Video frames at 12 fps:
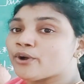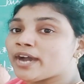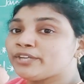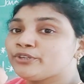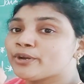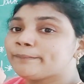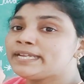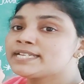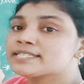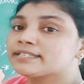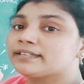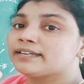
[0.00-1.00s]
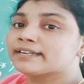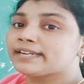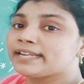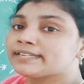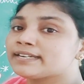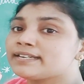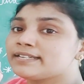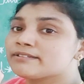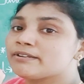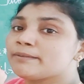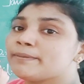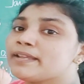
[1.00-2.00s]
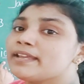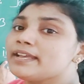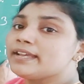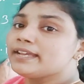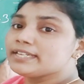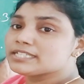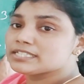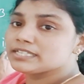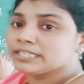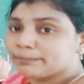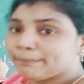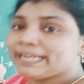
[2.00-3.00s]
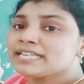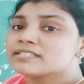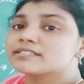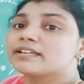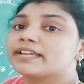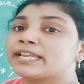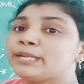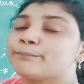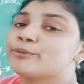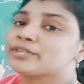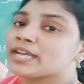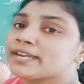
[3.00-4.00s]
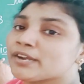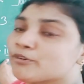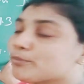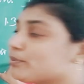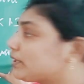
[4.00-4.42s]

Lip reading: IO means related, it will be, it means input and output